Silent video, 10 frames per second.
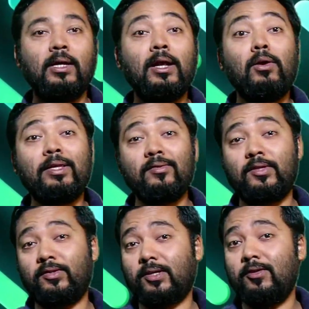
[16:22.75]
Now let us
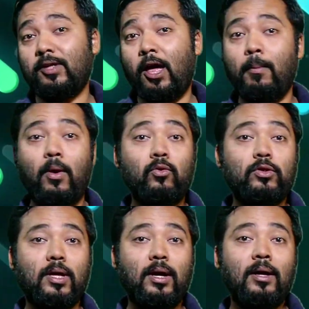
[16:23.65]
discuss
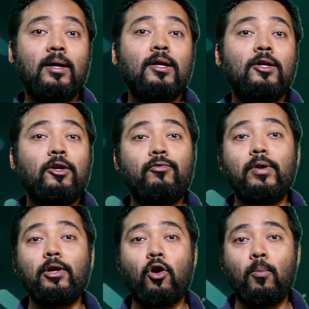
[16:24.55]
about the
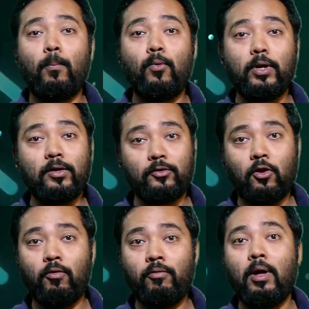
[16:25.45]
different components
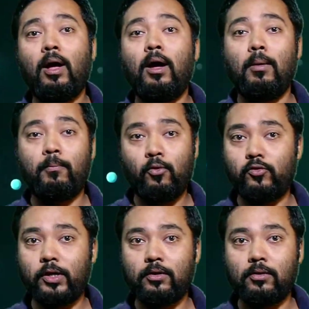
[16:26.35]
of a
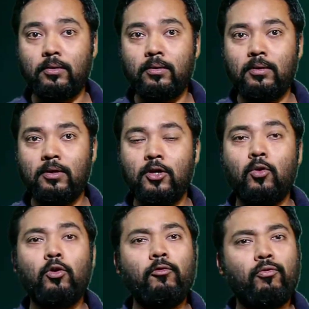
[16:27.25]
projector.
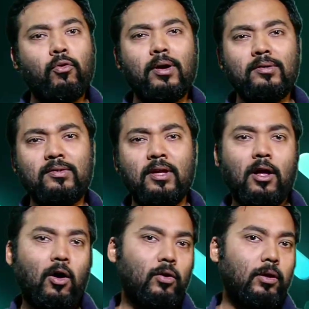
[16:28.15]
We'll focus
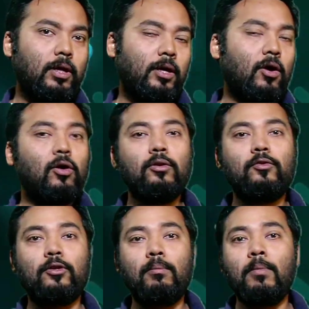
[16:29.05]
only on
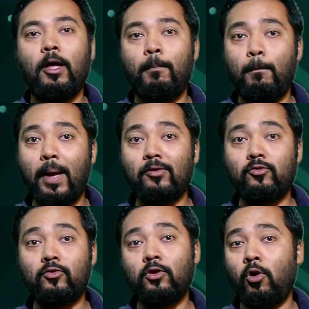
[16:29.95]
some
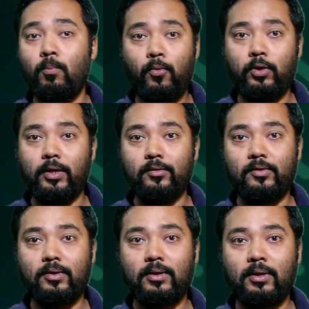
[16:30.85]
major
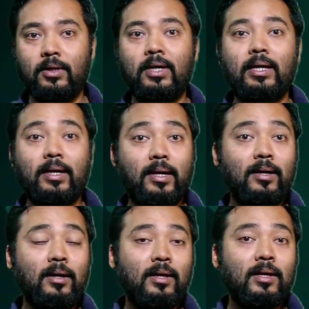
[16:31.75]
components.
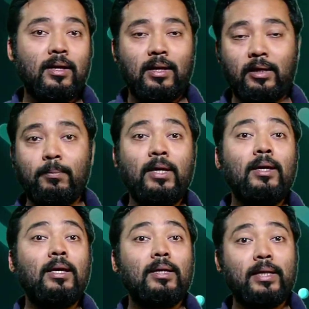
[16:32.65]
Here, let me
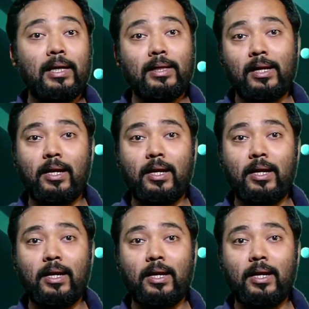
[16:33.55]
tell the